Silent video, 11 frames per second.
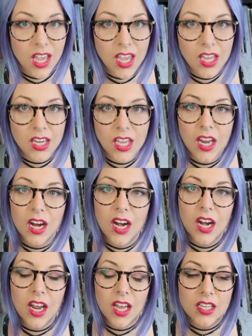hang in
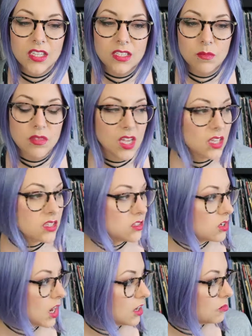here and some things
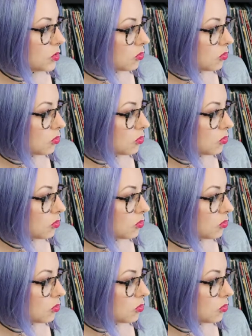to kind of